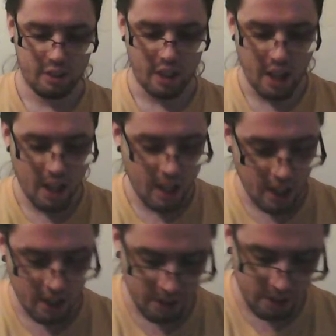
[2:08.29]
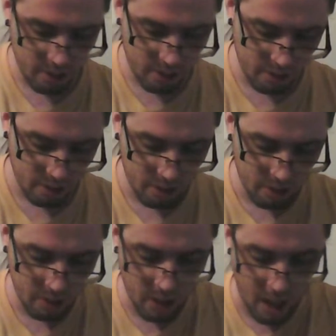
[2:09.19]
And
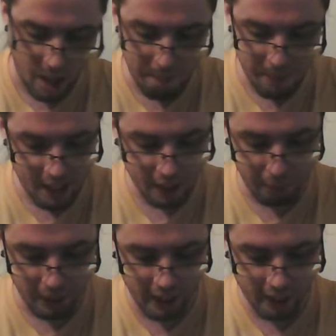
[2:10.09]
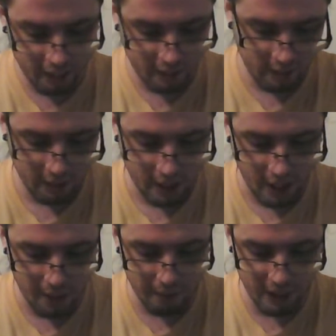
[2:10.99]
I'm not complaining.
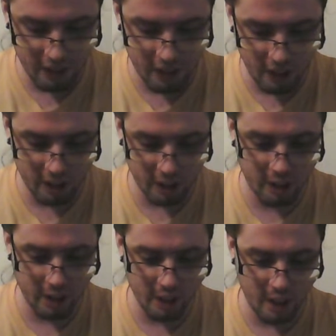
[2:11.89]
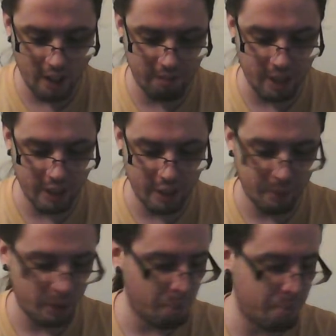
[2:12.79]
These darts are good. I've fired them a
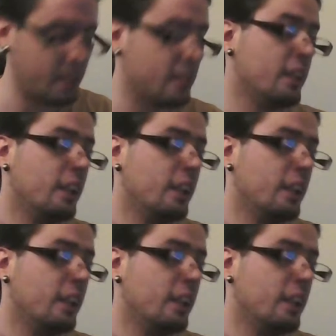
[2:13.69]
little bit.